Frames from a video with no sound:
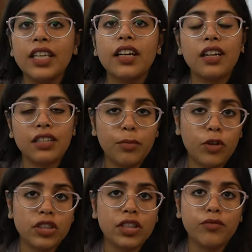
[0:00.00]
In another
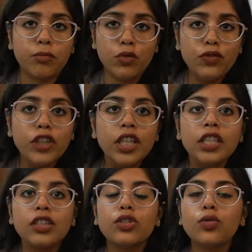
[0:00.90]
positive move,
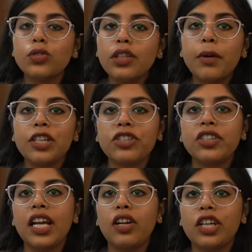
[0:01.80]
the total
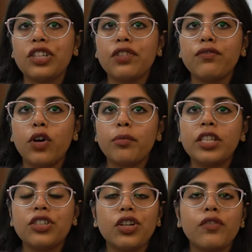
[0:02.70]
budgetary allocation for
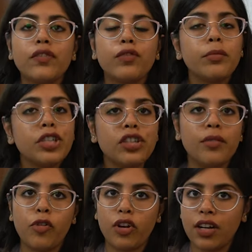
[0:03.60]
Ministry of Information
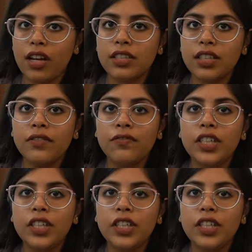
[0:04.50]
and Broadcasting